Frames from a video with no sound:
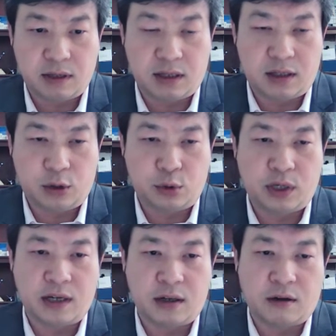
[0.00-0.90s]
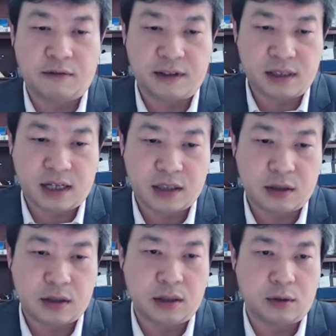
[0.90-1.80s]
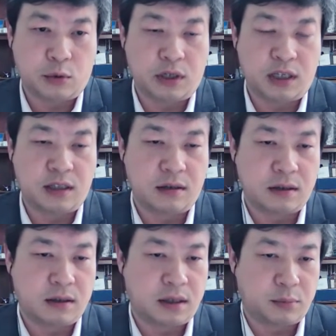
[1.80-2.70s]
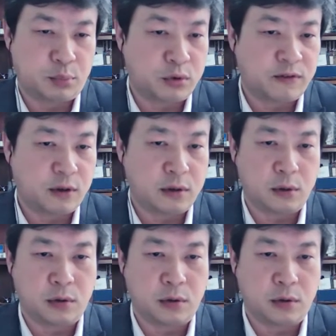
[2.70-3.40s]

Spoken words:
you get an office action or either approval